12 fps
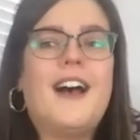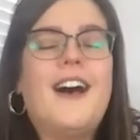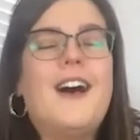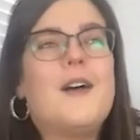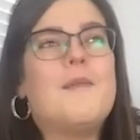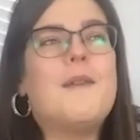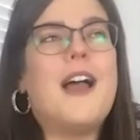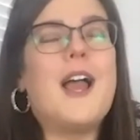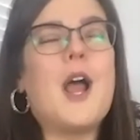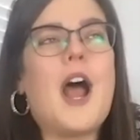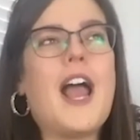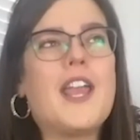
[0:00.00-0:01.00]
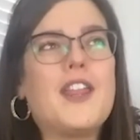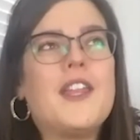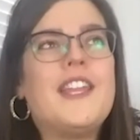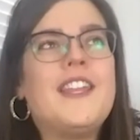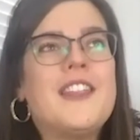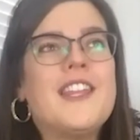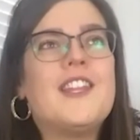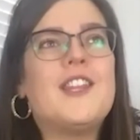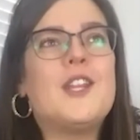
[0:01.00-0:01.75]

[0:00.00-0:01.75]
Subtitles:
Um, I think that the